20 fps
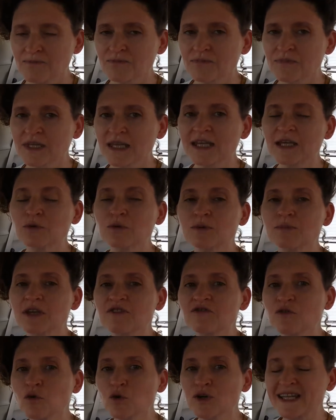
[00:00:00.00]
then it would be
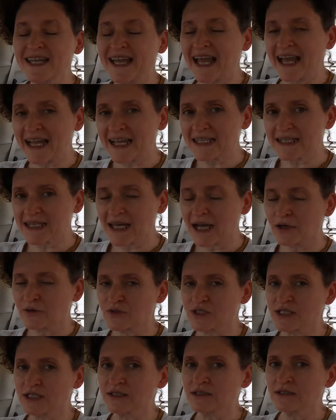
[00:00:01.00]

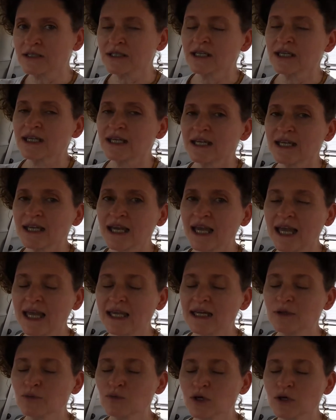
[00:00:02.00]
48,000
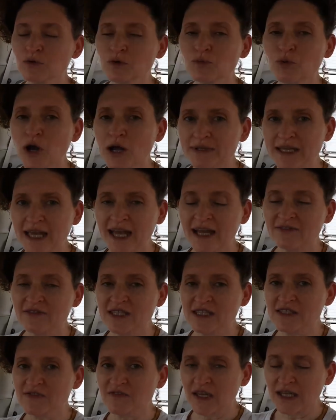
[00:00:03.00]
and we would probably have
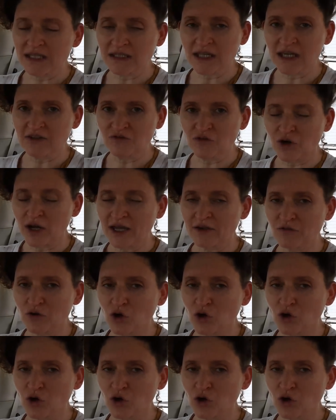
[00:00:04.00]
this van like forever.